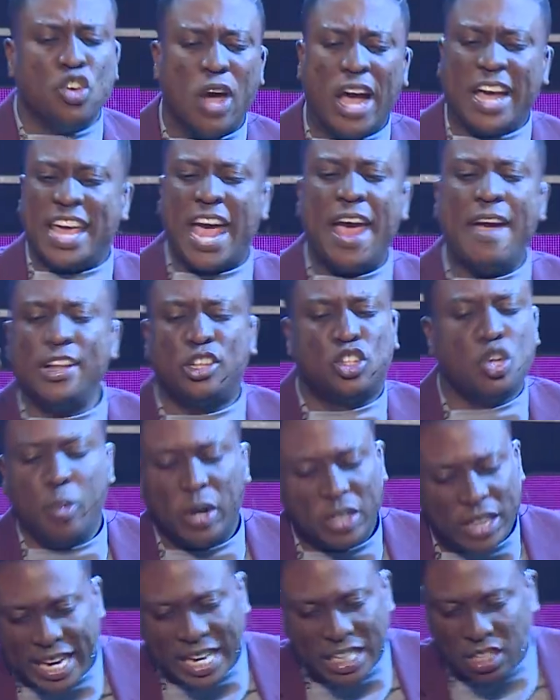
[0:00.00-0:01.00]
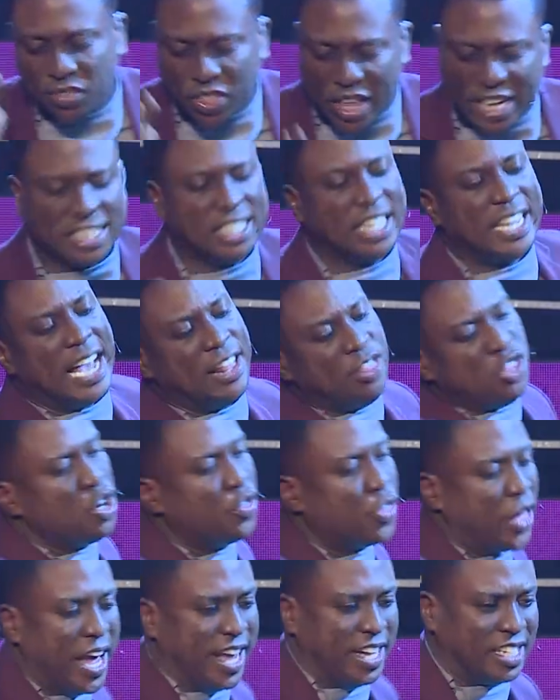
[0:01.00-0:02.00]
you are hearing too much negative things. Hear
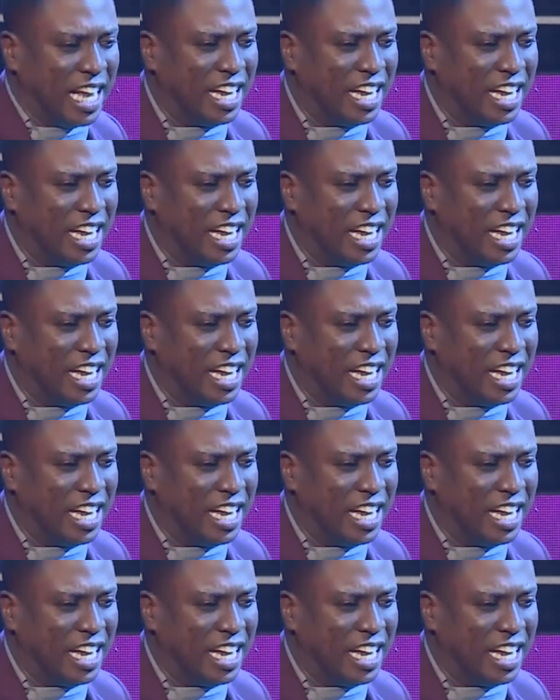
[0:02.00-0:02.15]
new things.